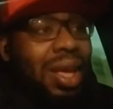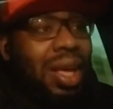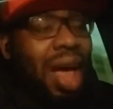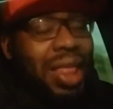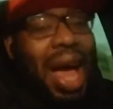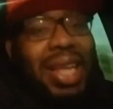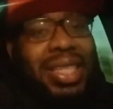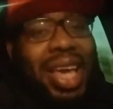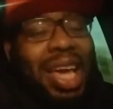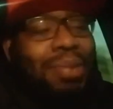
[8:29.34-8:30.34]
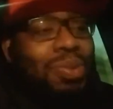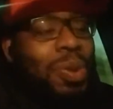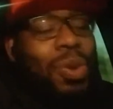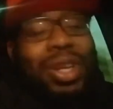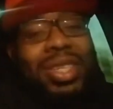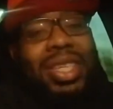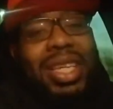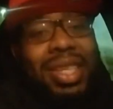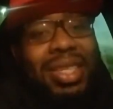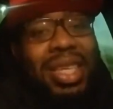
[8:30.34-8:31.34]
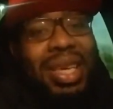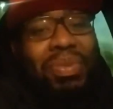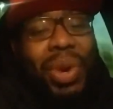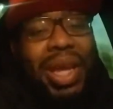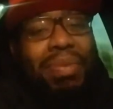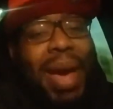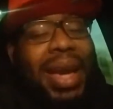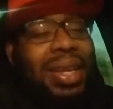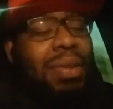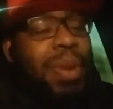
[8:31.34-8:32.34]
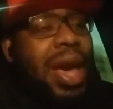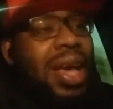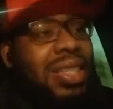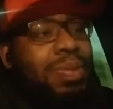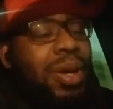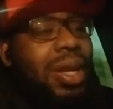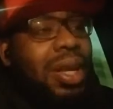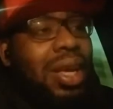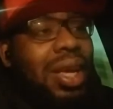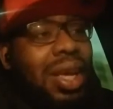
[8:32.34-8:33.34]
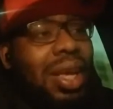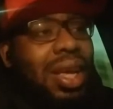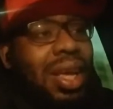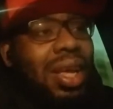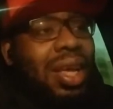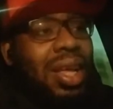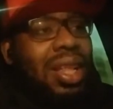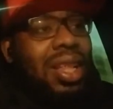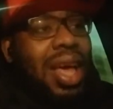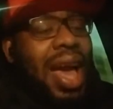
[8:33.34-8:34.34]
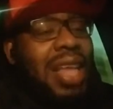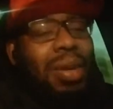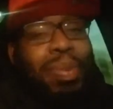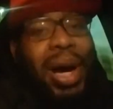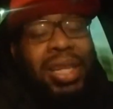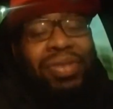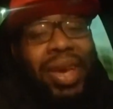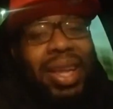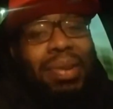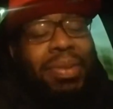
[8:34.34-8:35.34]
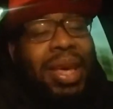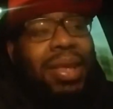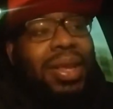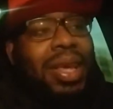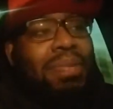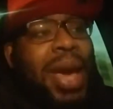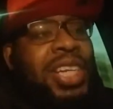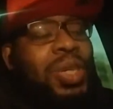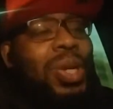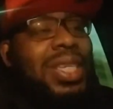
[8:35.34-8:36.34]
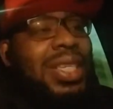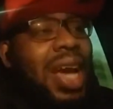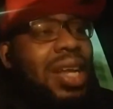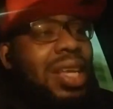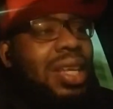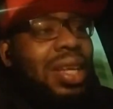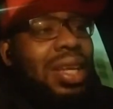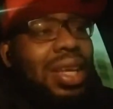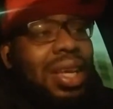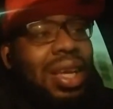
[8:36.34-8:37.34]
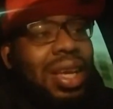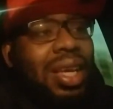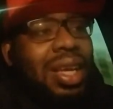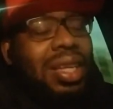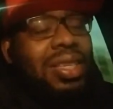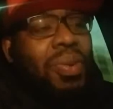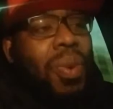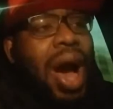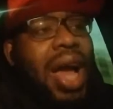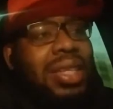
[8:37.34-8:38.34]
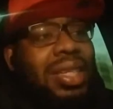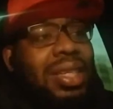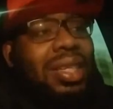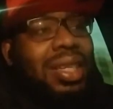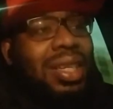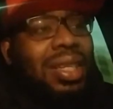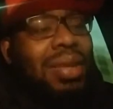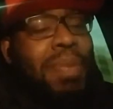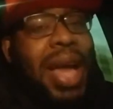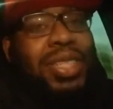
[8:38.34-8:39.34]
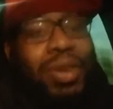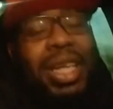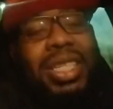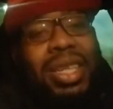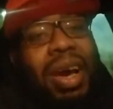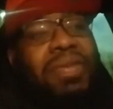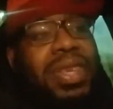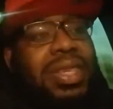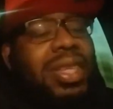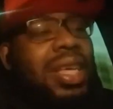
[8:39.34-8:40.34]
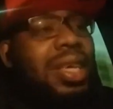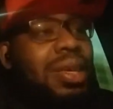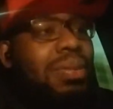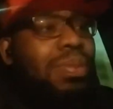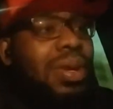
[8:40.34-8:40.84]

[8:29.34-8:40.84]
a lot of these games we wouldn't have seen this team win back in the past, but as a Bucs fan, it, it, it makes you excited to watch the maturation of this team